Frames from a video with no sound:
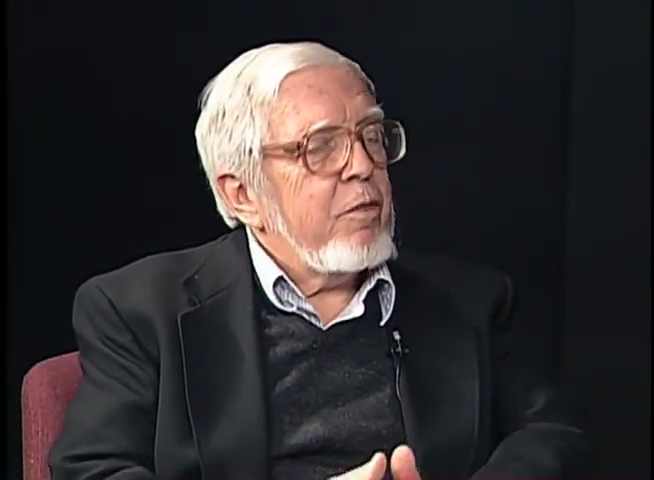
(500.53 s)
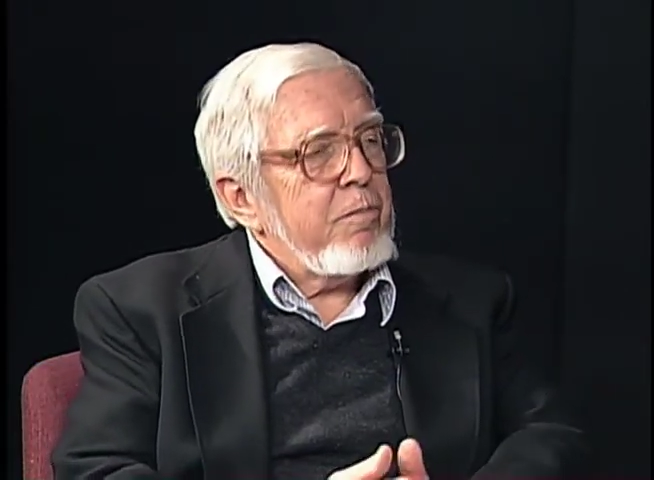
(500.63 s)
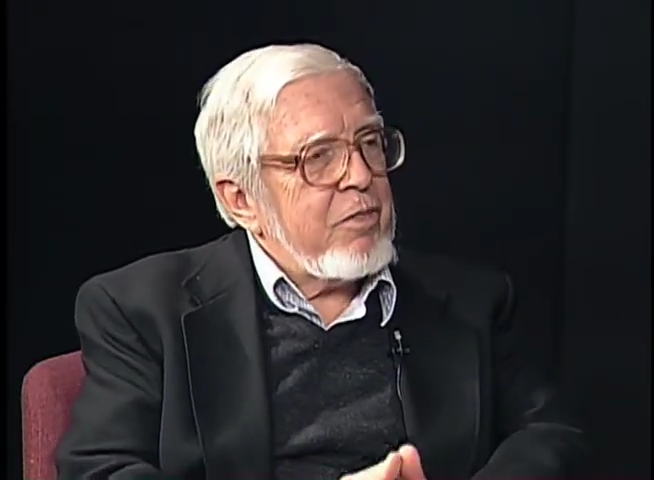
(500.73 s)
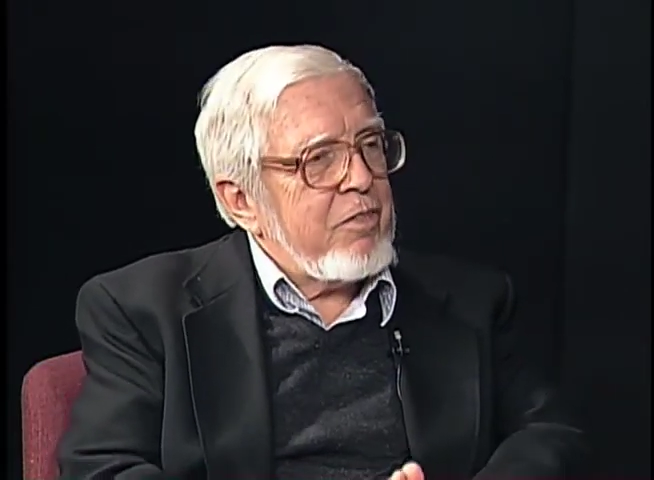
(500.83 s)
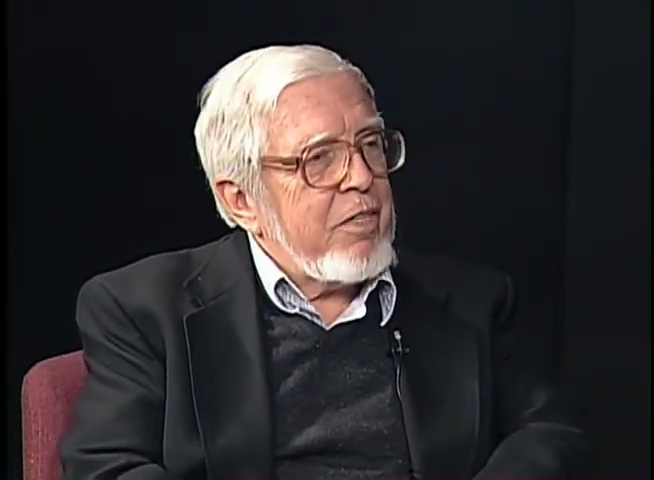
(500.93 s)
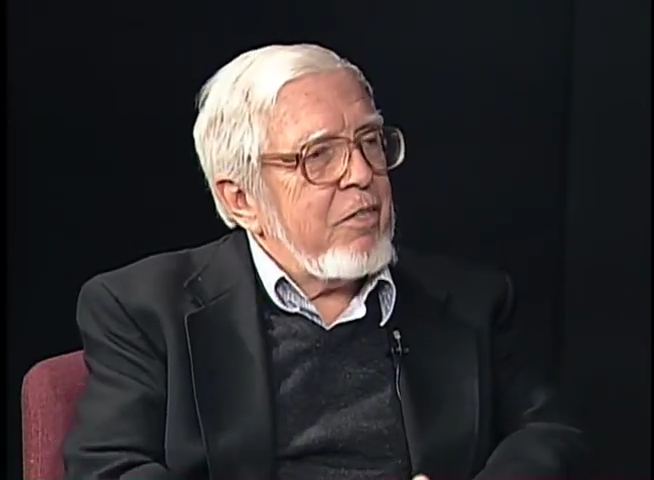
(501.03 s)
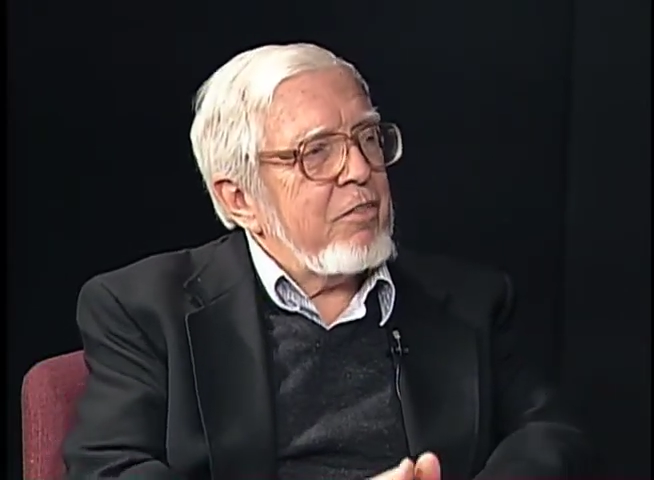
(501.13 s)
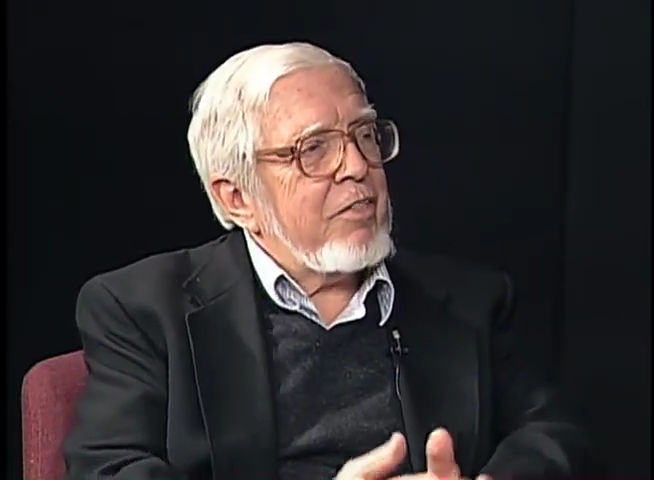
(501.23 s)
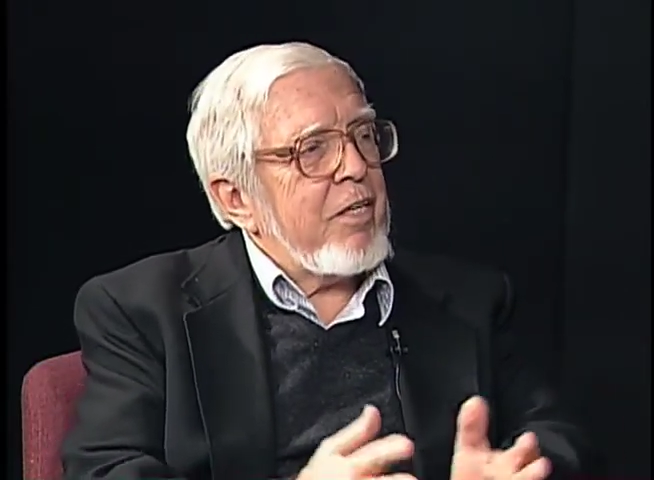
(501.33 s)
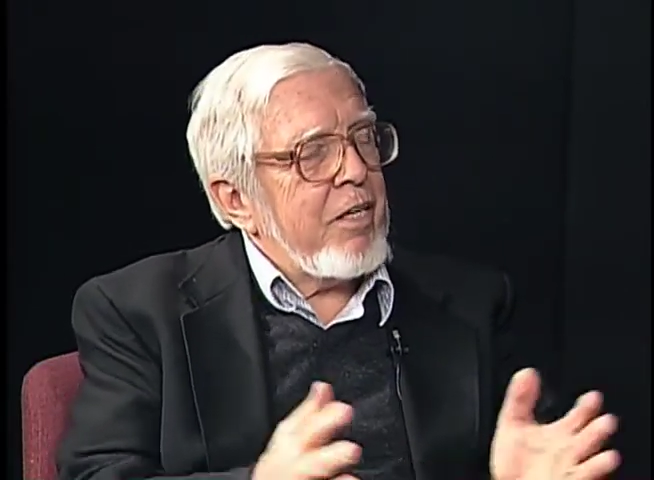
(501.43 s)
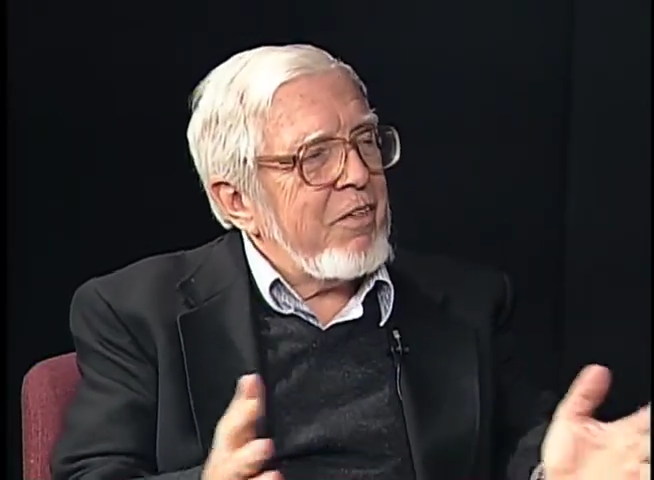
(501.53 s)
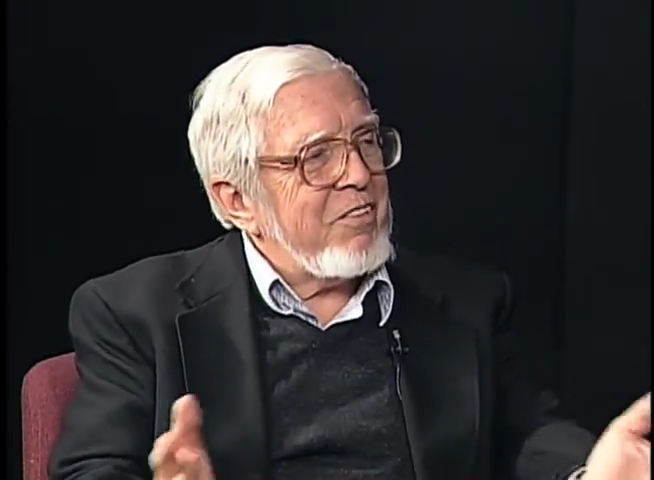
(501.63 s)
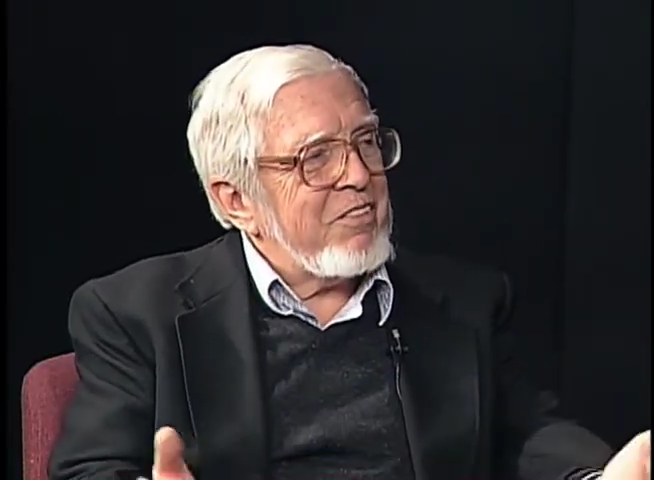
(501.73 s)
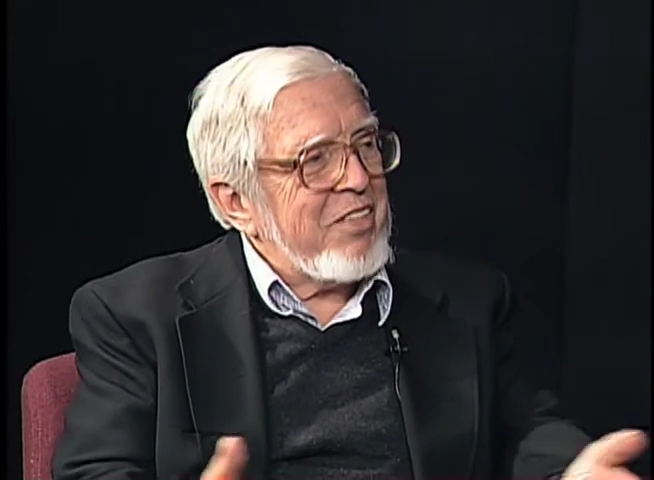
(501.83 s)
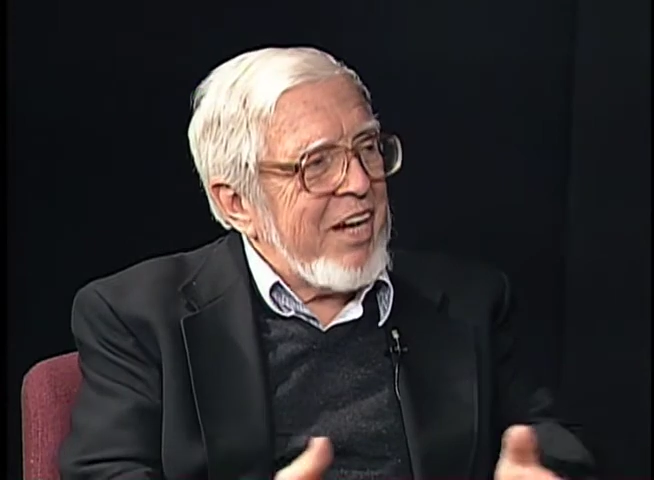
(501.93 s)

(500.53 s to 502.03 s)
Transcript: but skills that others